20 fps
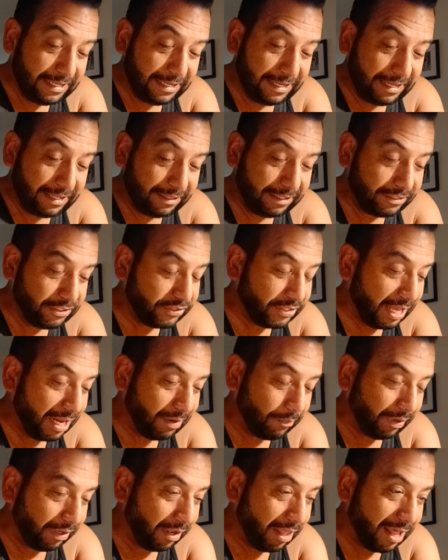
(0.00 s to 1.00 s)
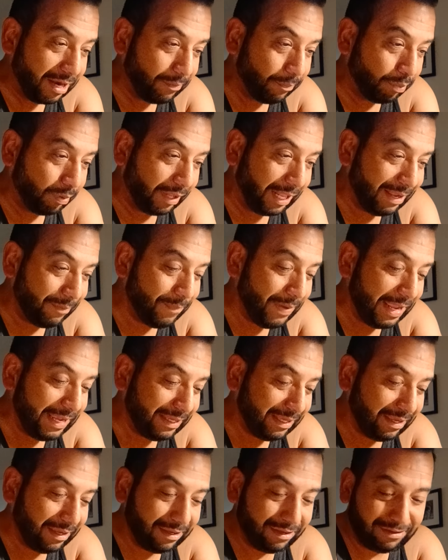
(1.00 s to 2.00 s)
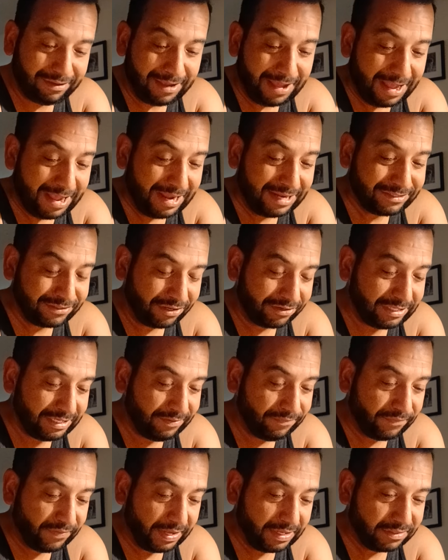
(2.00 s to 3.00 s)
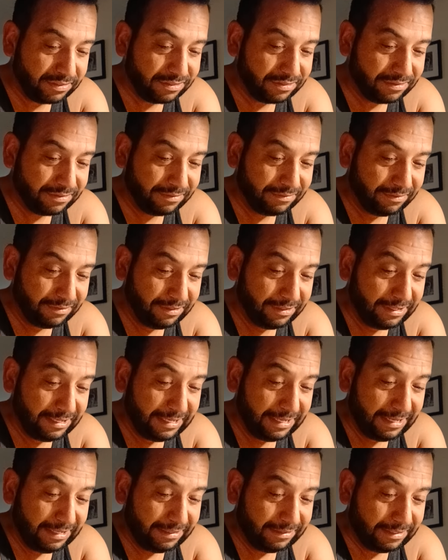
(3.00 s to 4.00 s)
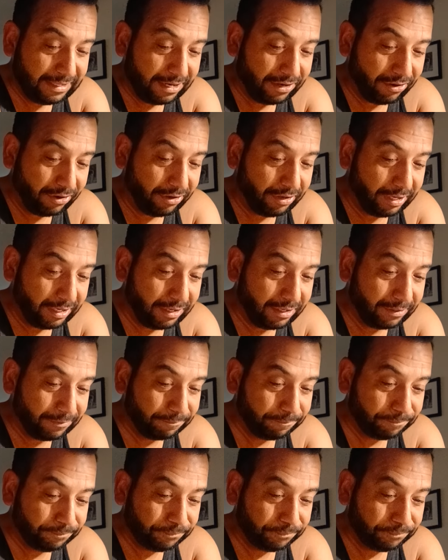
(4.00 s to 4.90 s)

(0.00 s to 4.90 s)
And they just got a lot of playmaking guys on defense that are going to,